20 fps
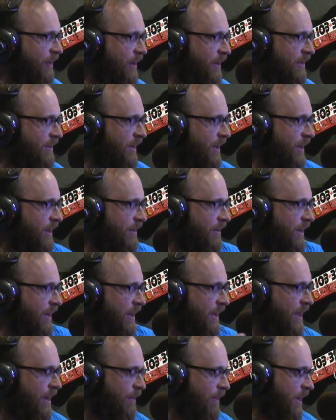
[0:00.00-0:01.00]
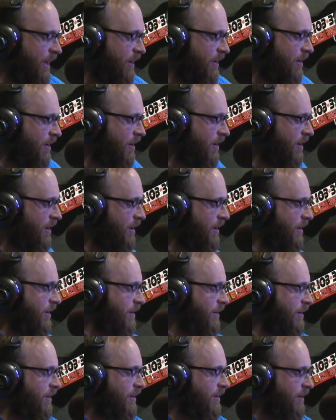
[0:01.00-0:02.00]
and it's like then it came back on.
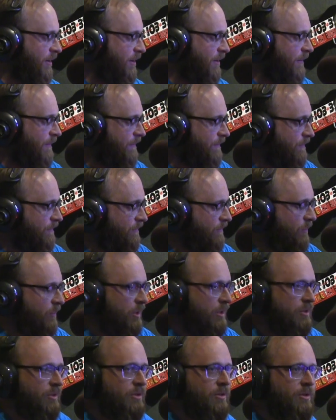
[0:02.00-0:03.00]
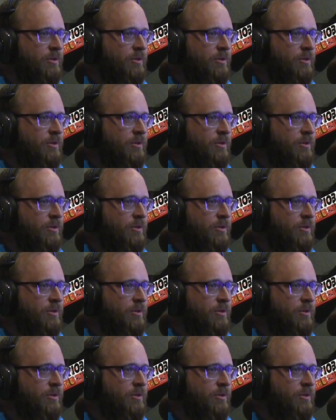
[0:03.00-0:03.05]
And what did you